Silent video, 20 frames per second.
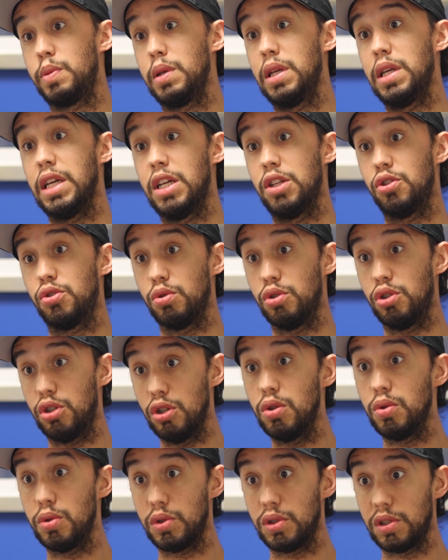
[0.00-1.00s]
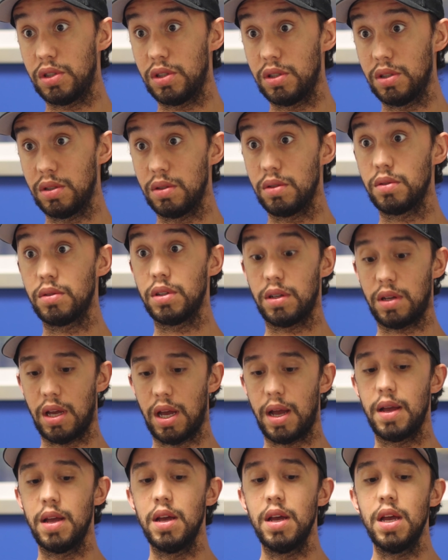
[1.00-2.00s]
being introduced,
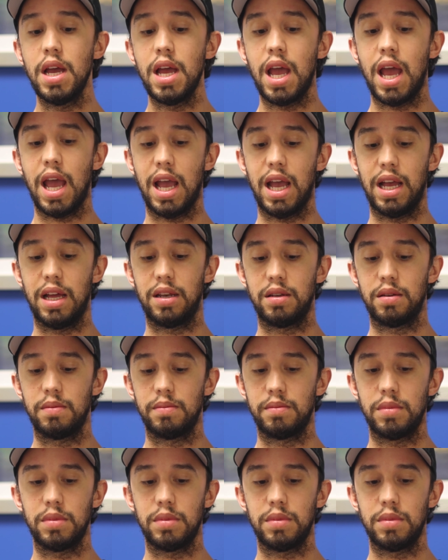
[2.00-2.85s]
okay? And